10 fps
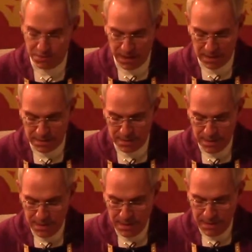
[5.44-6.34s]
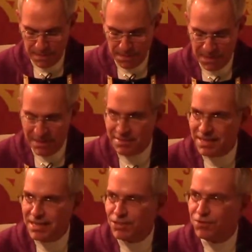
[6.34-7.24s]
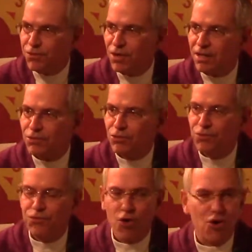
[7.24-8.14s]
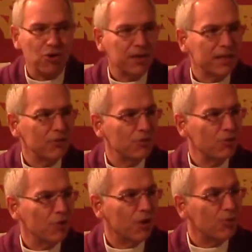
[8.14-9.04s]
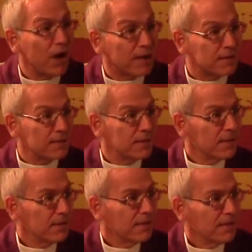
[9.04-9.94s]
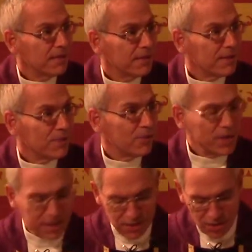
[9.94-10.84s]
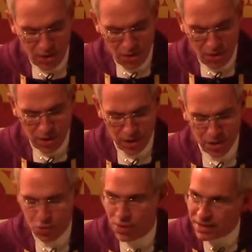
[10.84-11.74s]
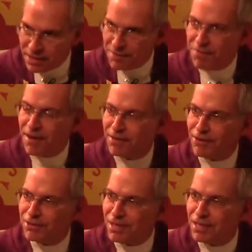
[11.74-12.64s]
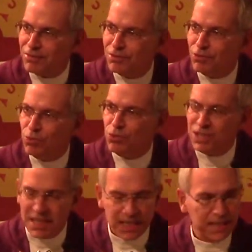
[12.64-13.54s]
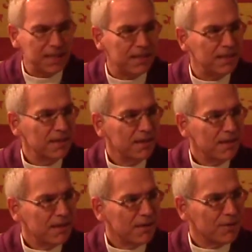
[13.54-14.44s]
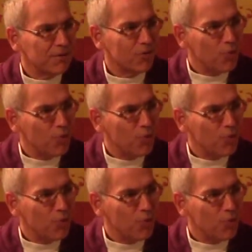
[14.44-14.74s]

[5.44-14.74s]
of us, it is easy for us to fall into a rut. We can so quickly find ourselves in the routine of